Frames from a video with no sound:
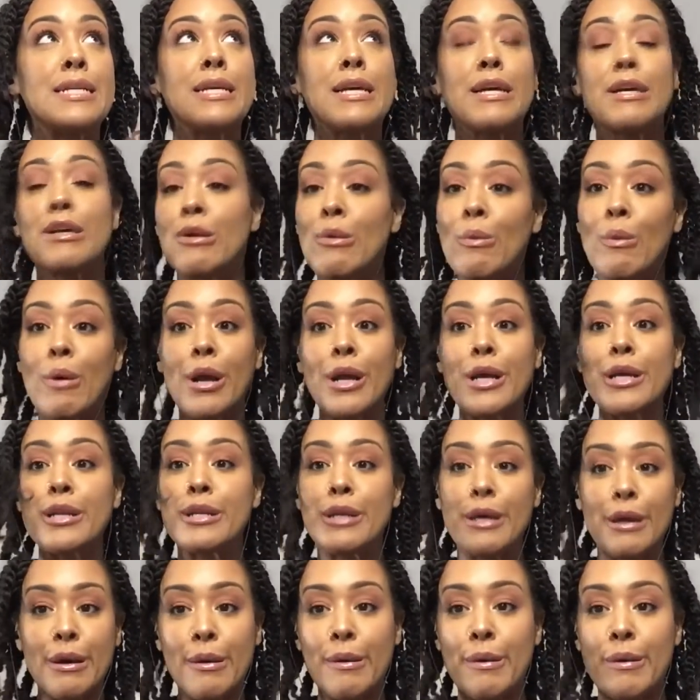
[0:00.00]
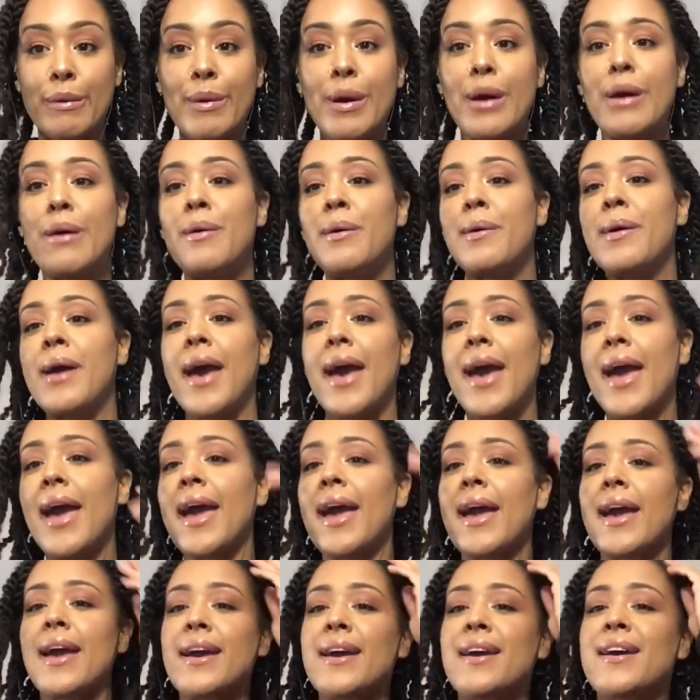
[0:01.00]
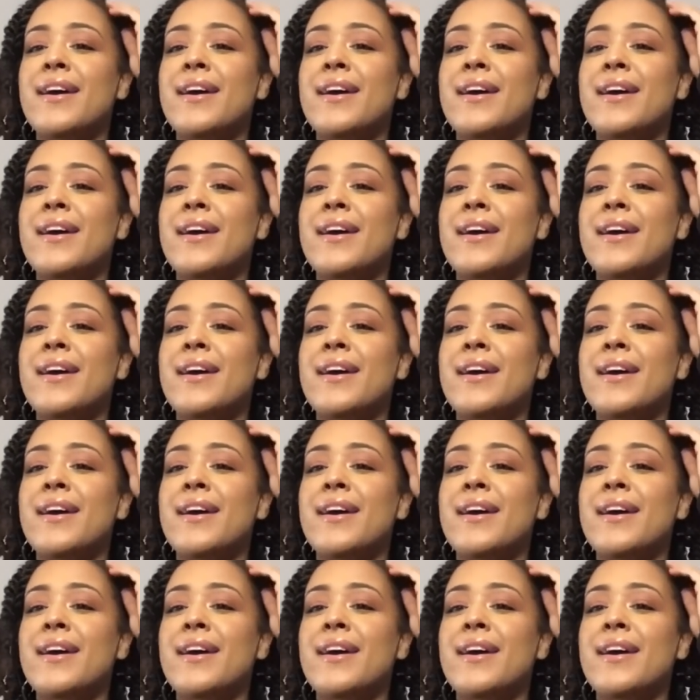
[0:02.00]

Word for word: you want to do, okay?